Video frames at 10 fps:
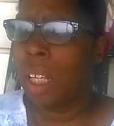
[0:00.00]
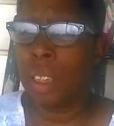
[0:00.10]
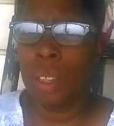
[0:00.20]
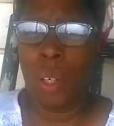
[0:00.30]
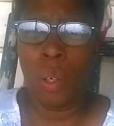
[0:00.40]

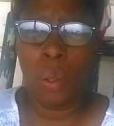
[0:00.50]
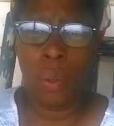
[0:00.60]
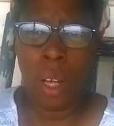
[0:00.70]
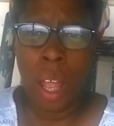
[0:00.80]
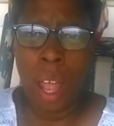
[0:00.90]

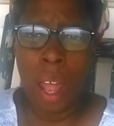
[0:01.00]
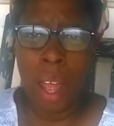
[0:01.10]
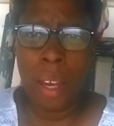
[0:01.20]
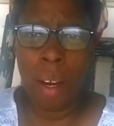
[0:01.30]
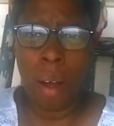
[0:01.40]
hello,
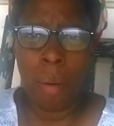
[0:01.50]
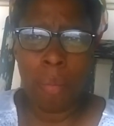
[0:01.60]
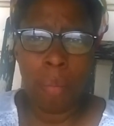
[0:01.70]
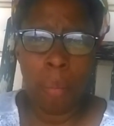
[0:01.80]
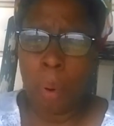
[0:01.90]
and
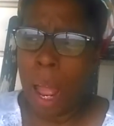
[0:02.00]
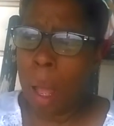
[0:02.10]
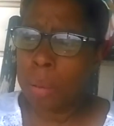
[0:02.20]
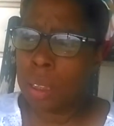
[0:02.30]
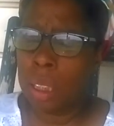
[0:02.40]
um,
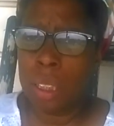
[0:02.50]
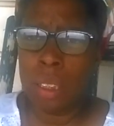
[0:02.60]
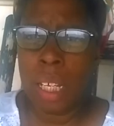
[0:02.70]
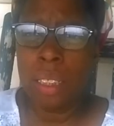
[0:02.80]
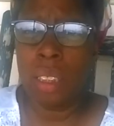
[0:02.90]
perhaps get
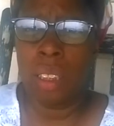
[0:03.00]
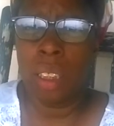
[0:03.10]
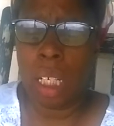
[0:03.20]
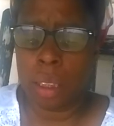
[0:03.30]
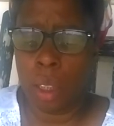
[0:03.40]
and taste these
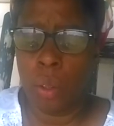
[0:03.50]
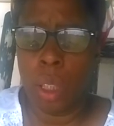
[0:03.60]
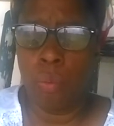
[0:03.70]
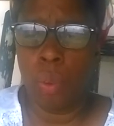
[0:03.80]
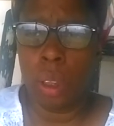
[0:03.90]
teas. I tell you,
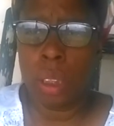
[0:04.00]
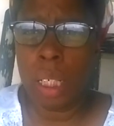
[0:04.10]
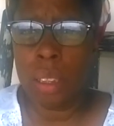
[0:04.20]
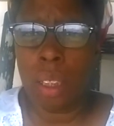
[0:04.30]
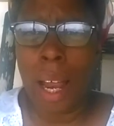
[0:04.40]
it really
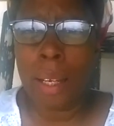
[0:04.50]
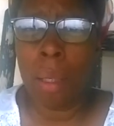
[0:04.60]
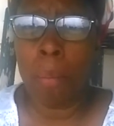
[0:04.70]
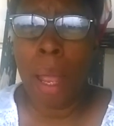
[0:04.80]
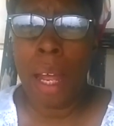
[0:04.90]
tastes good. I
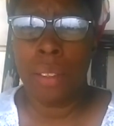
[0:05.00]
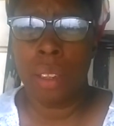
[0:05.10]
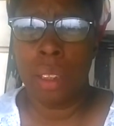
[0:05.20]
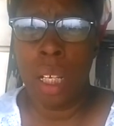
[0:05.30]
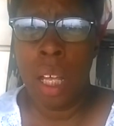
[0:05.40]
can
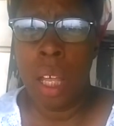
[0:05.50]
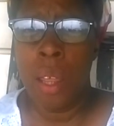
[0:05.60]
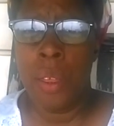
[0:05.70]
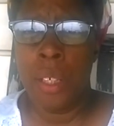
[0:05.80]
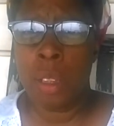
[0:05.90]
imagine
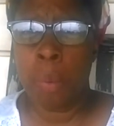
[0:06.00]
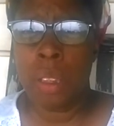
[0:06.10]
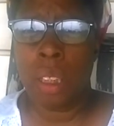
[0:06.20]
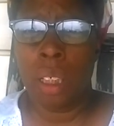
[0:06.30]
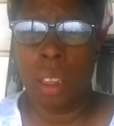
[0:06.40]
this
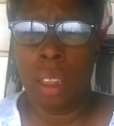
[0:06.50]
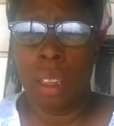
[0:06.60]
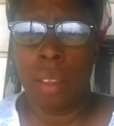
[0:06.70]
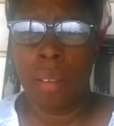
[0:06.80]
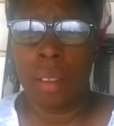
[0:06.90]

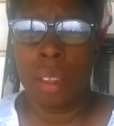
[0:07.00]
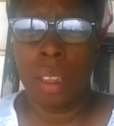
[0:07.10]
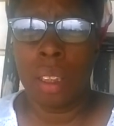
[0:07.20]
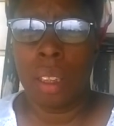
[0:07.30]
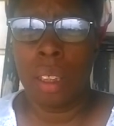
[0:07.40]
particular
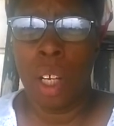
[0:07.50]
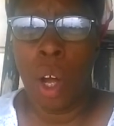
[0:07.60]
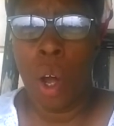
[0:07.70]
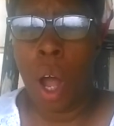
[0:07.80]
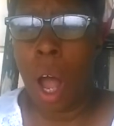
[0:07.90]
tea
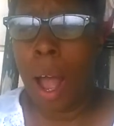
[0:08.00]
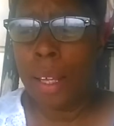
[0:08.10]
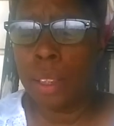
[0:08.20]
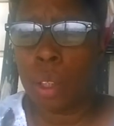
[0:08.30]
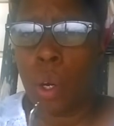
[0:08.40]
ice